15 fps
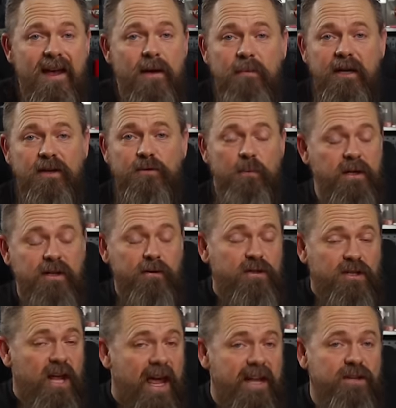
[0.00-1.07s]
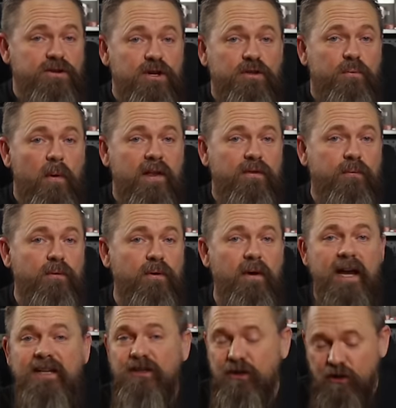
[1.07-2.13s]
because Windows 10 just went through
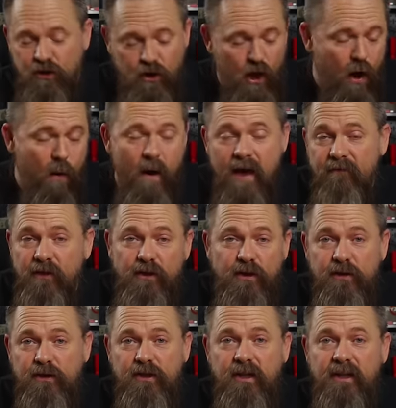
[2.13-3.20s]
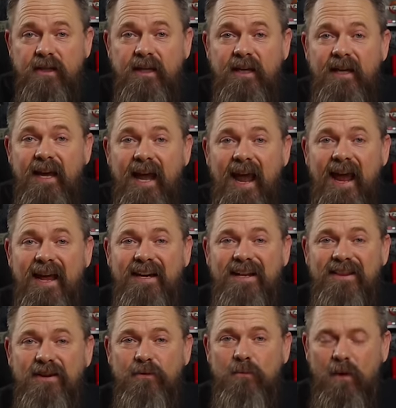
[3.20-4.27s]
a slow evolution and
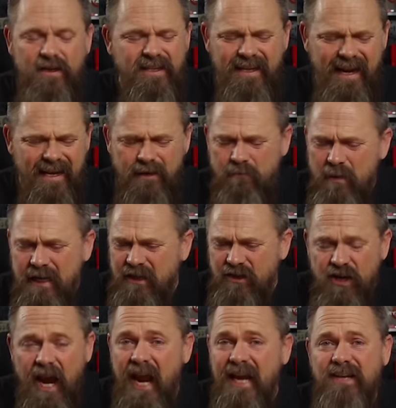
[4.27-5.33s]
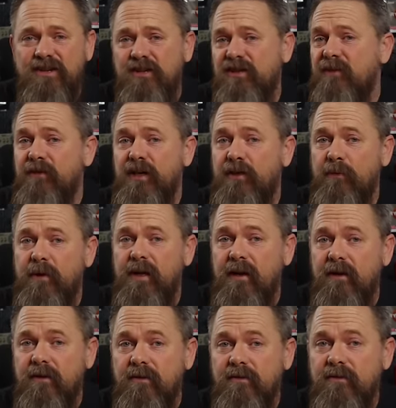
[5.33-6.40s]
there wasn't any big changes every three
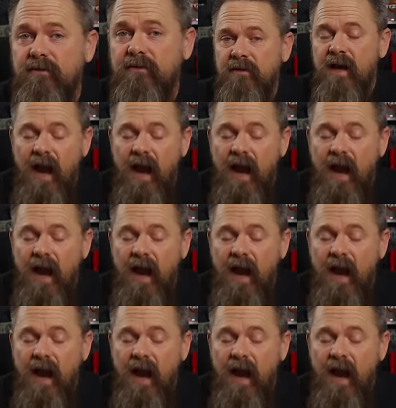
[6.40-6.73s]
years.